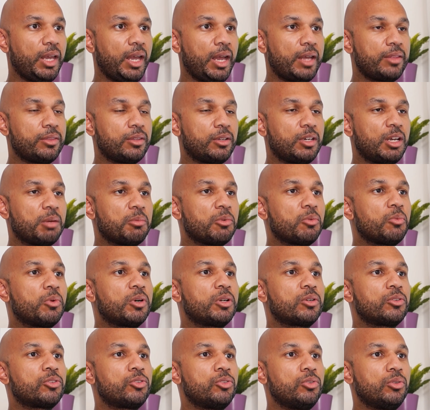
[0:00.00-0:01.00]
And the number
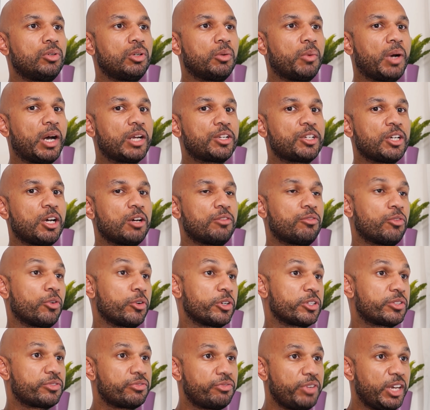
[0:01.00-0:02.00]
one tool to watch out for
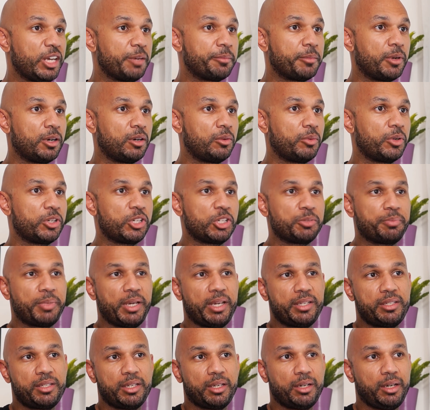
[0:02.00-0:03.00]
is Figma, which is
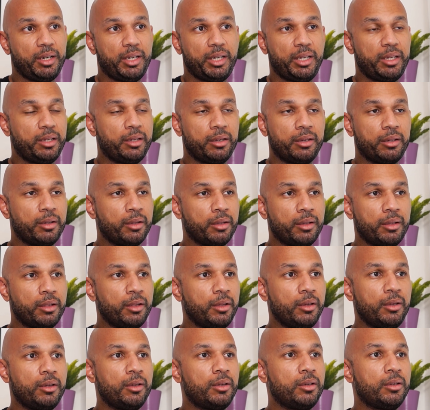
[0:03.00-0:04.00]
basically
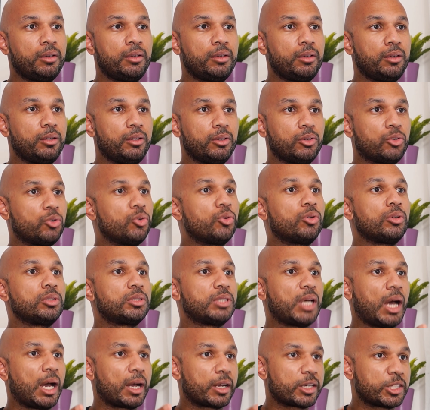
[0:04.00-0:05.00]
Google
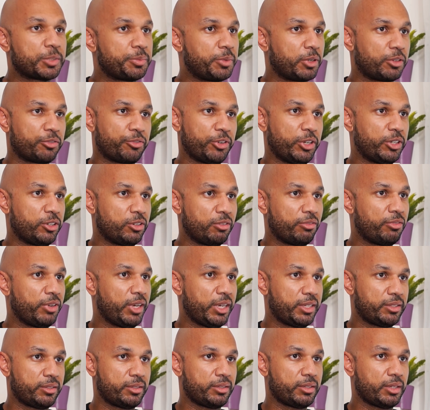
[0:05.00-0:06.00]
Docs, but for
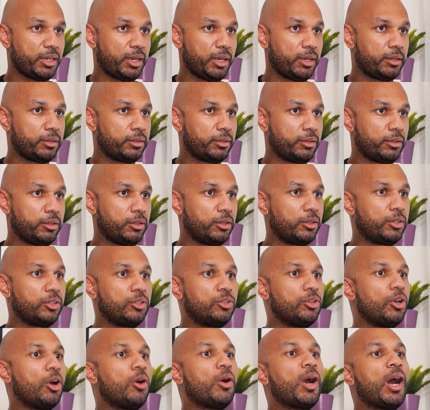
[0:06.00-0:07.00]
interface design. You
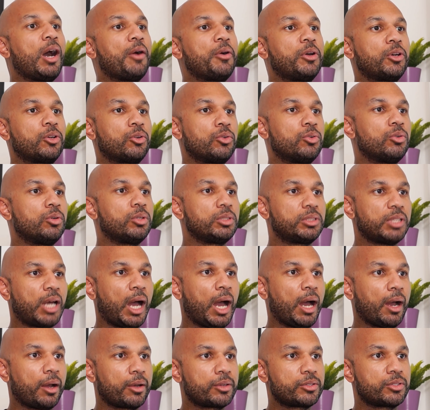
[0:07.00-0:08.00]
know how in Google
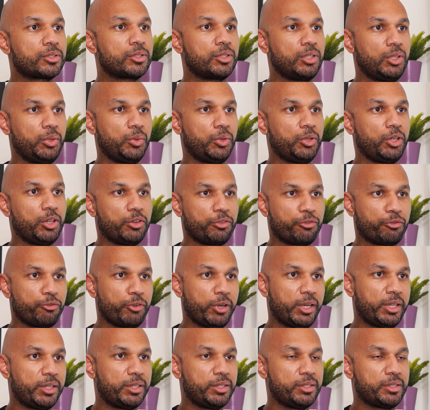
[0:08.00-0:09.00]
Docs, you and your
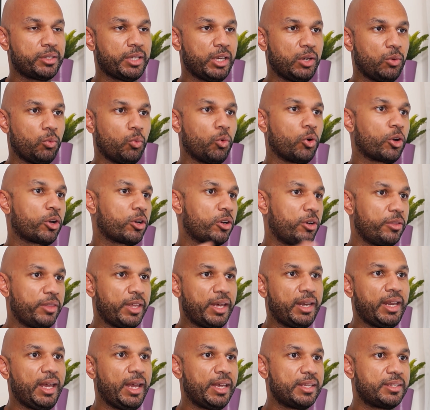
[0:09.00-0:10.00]
friends can work on
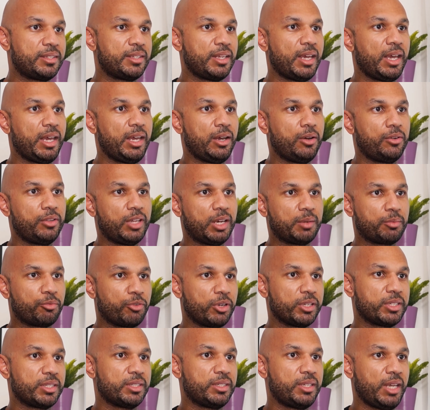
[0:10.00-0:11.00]
that essay or that
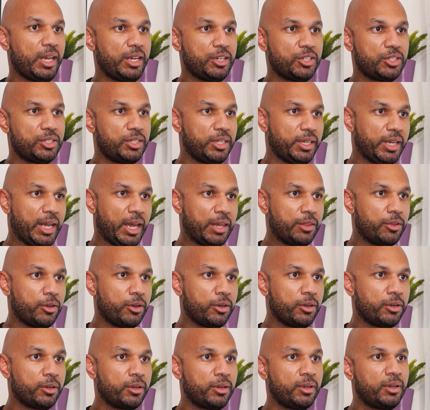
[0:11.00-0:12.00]
presentation
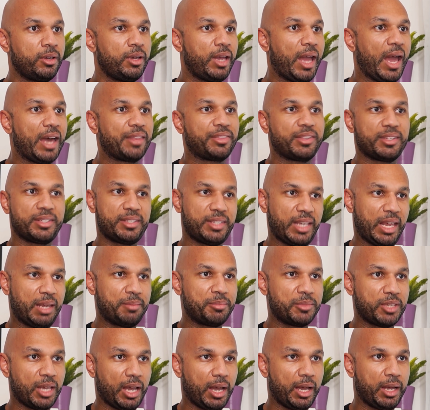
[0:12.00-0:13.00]
together at the
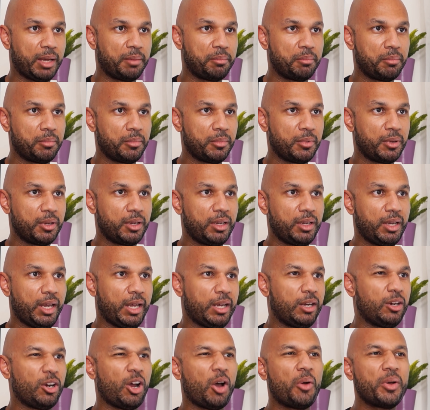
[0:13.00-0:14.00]
same time,
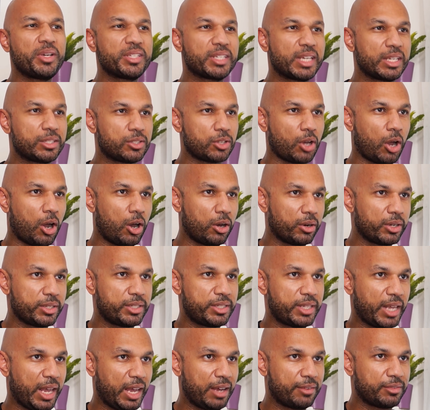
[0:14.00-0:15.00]
and it always gets
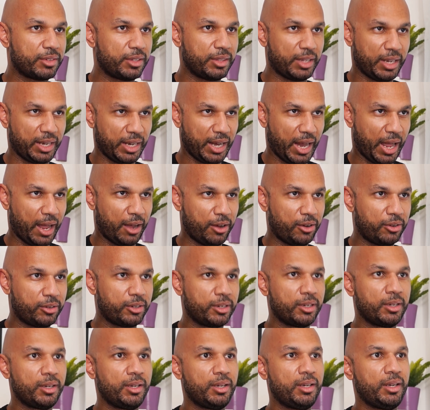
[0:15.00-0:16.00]
auto-saved in the cloud,
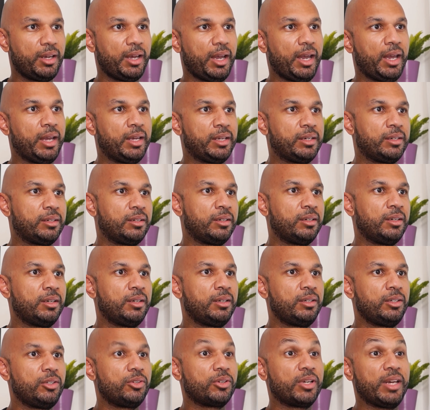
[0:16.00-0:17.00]
and
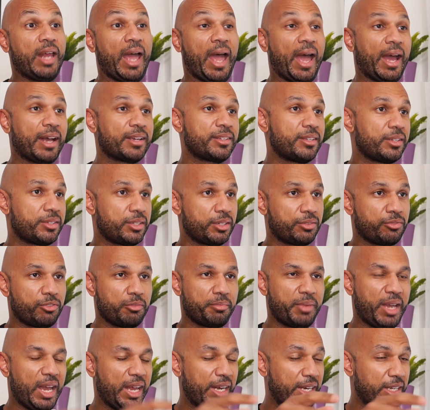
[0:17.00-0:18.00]
you can access it from
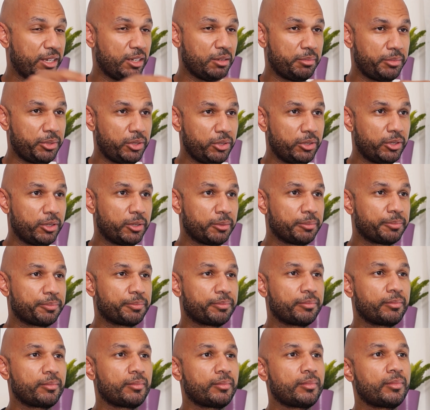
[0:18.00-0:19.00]
any computer.
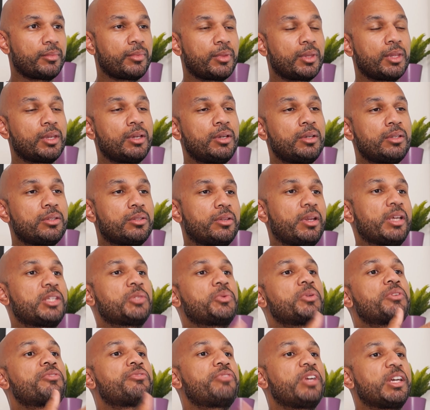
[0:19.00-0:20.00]
So that's
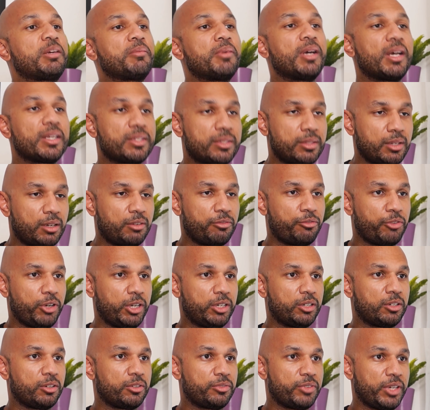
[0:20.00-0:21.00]
what Figma has done for
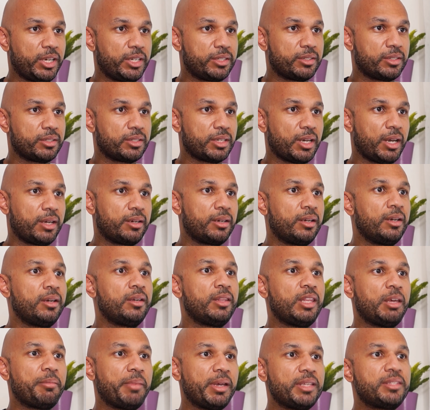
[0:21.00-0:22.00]
interface design.
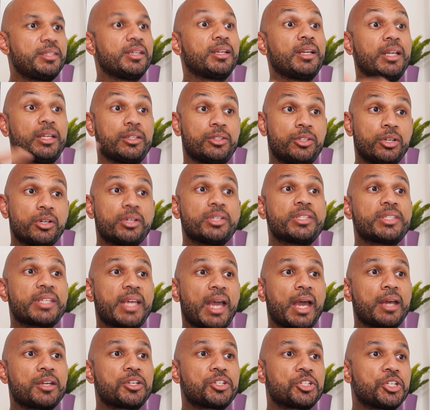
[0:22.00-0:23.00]
They basically took
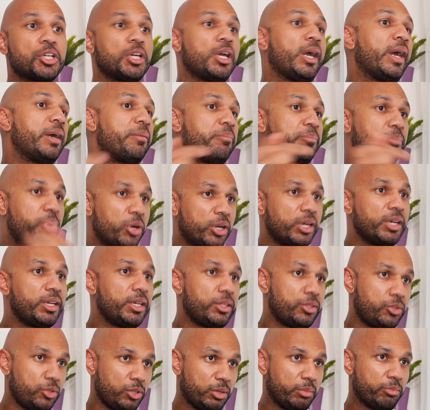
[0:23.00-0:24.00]
Sketch and put it
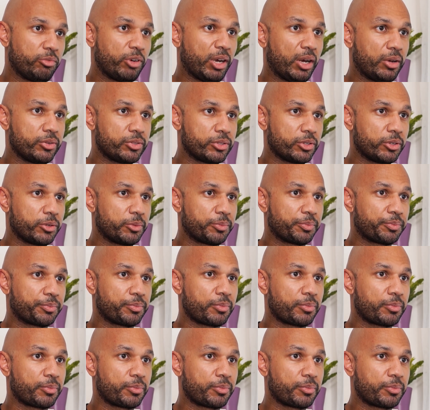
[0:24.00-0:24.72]
into a browser.